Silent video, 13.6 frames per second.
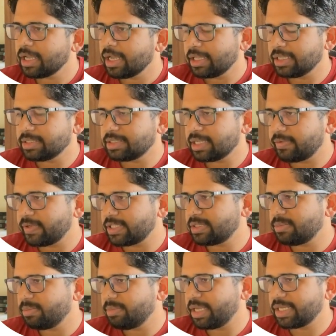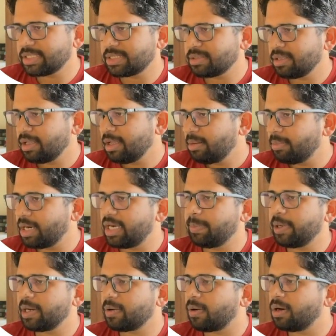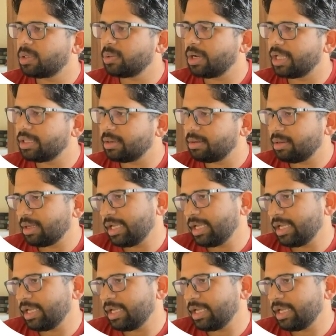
then service makes multiple call to other